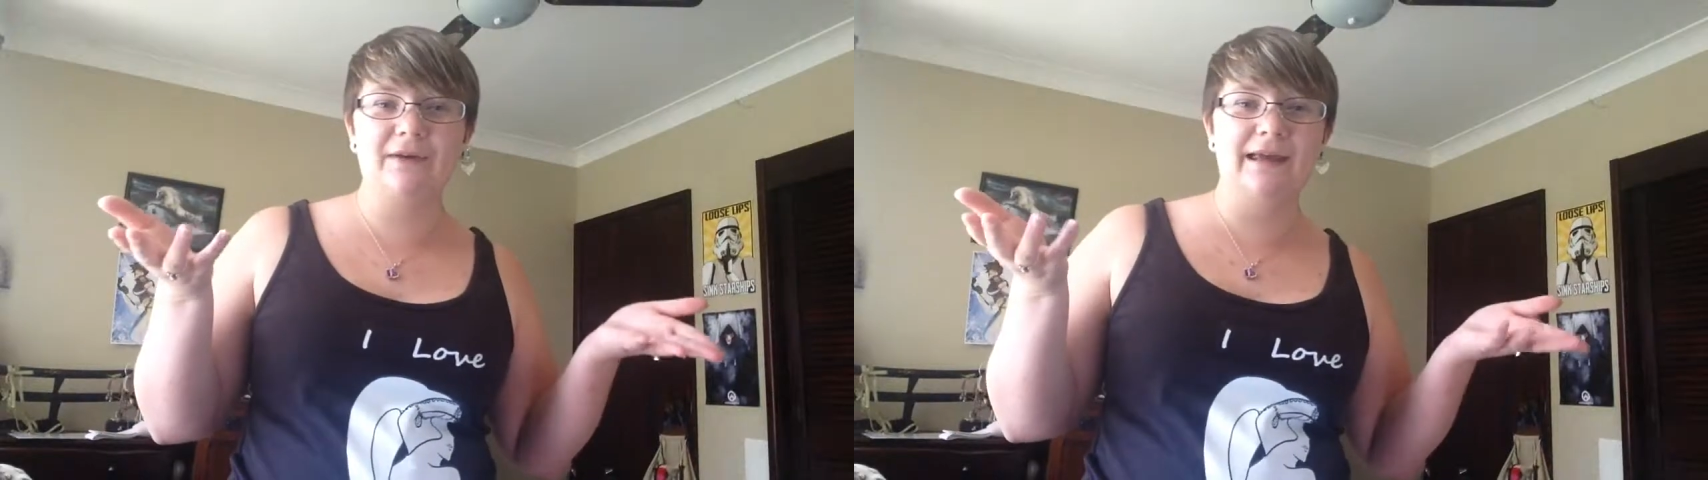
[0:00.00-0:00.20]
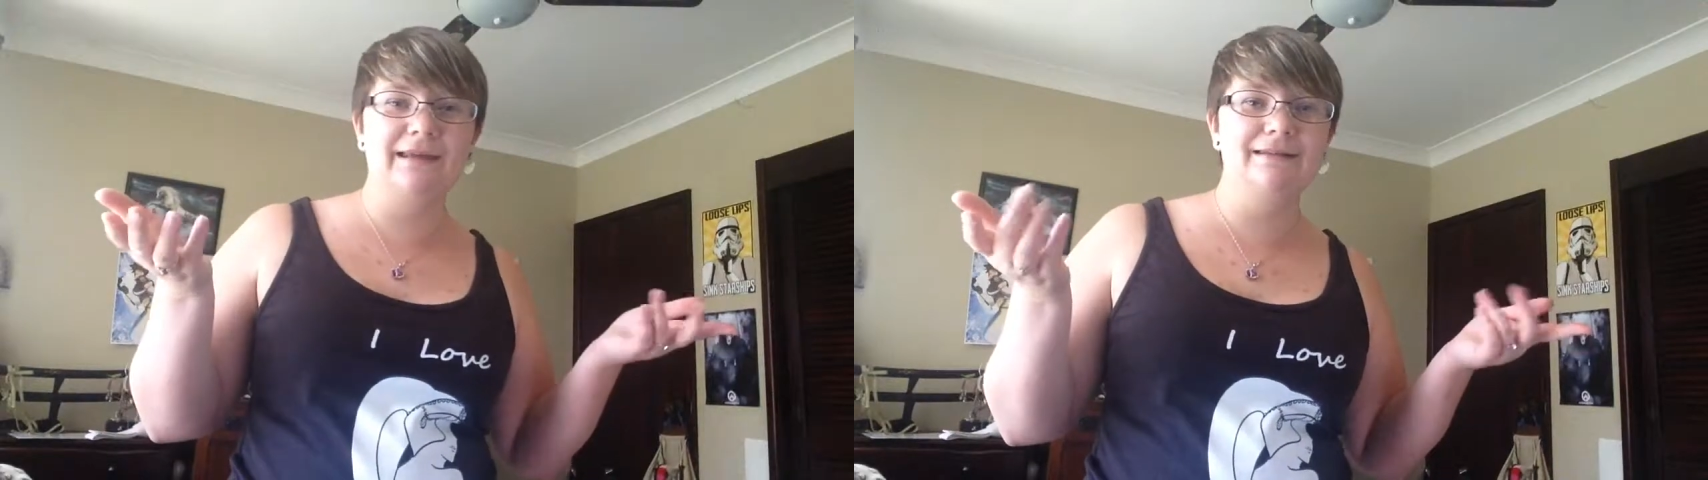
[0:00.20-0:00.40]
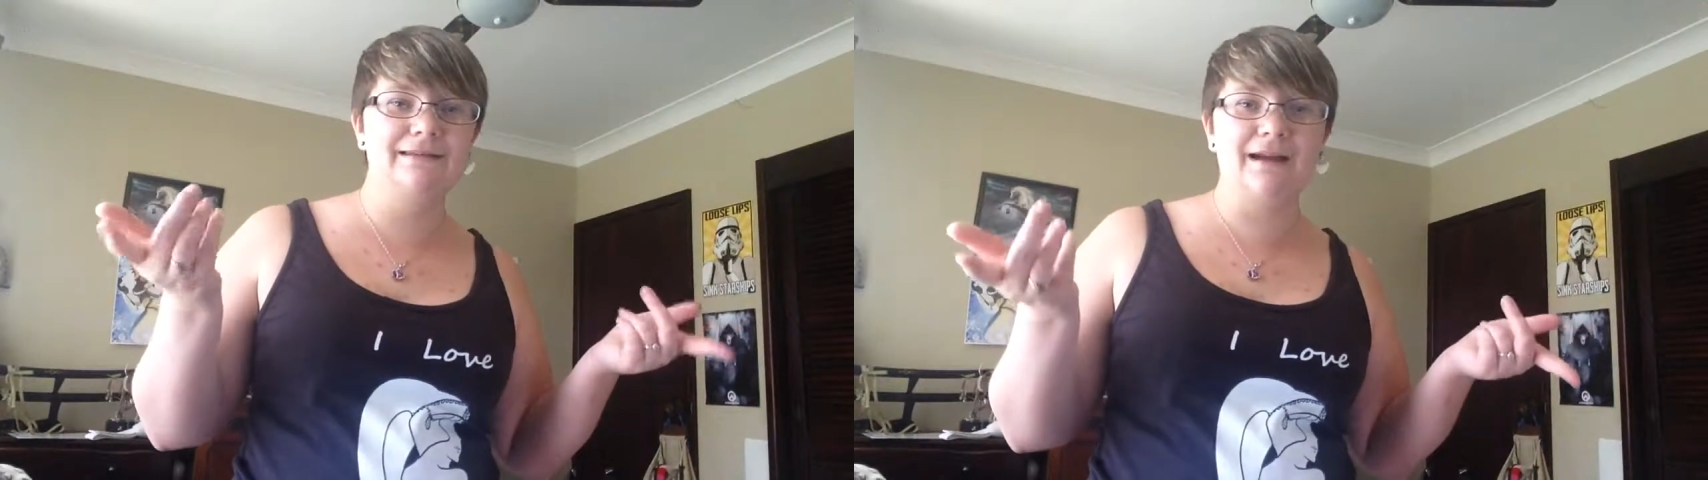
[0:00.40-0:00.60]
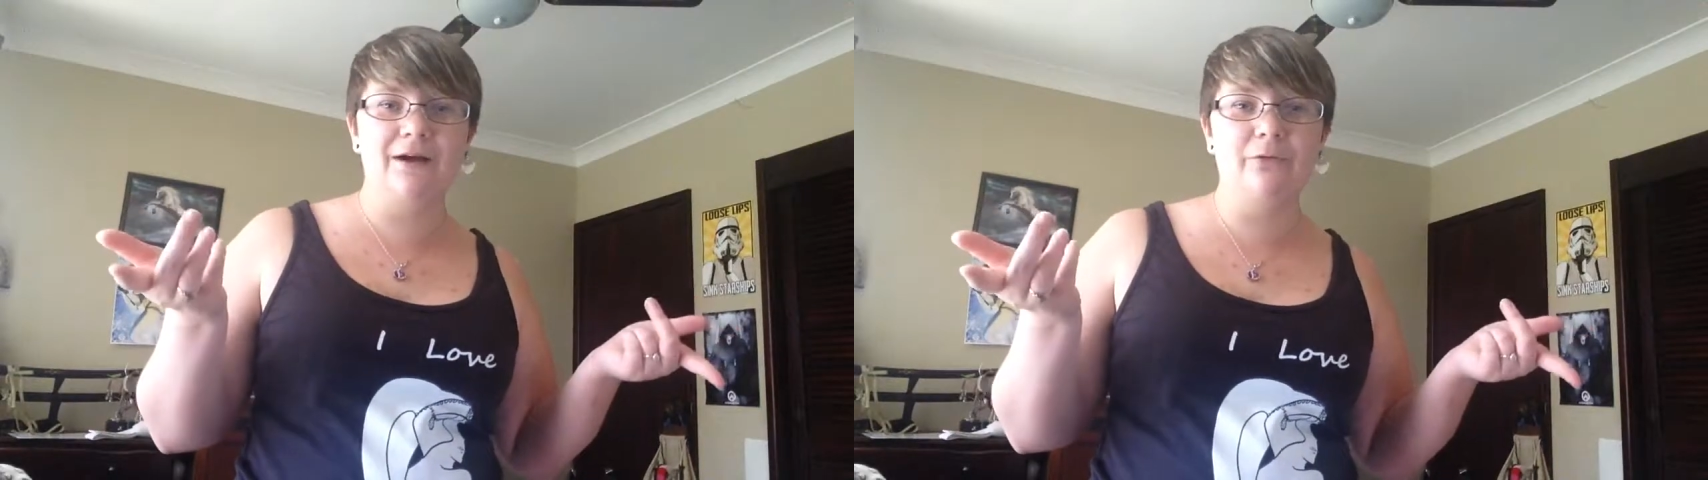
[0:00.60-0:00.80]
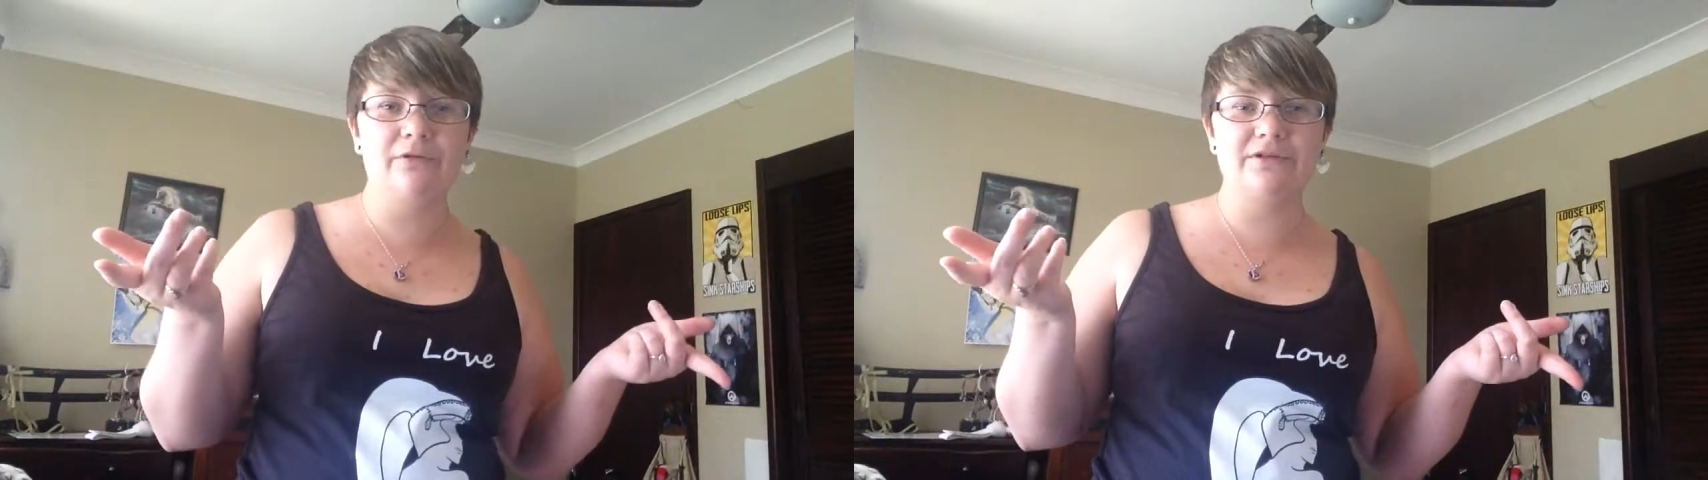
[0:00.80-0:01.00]
and
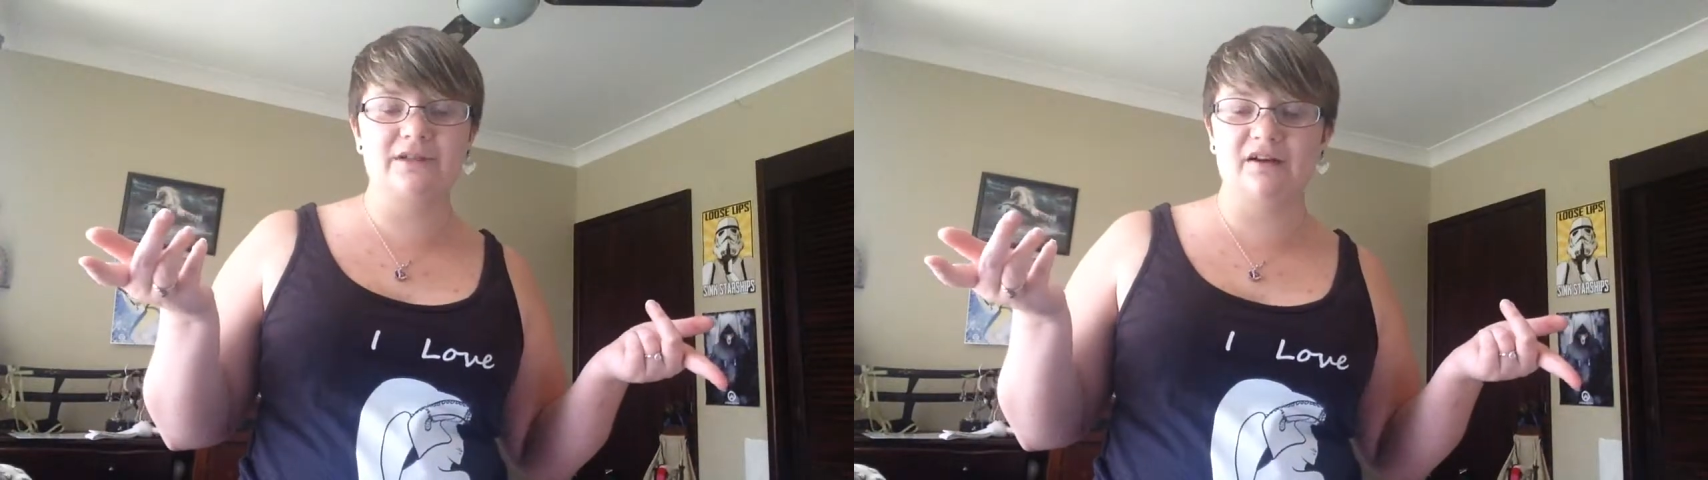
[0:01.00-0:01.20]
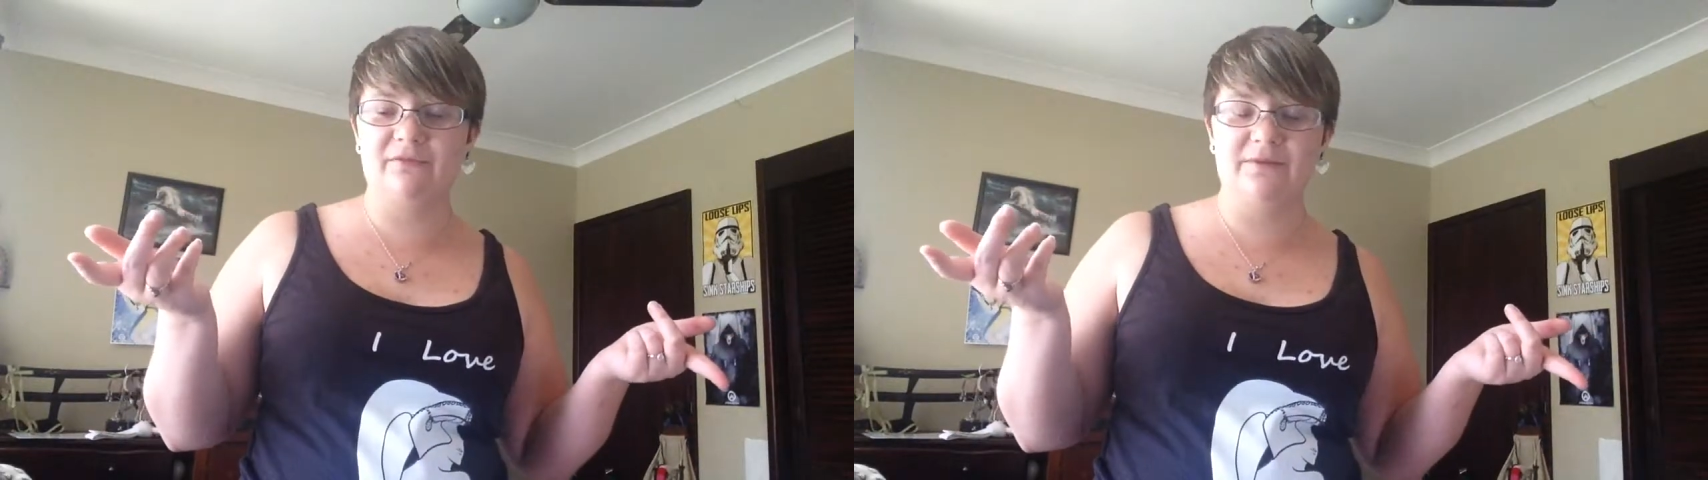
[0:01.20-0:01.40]
Star Wars stuff,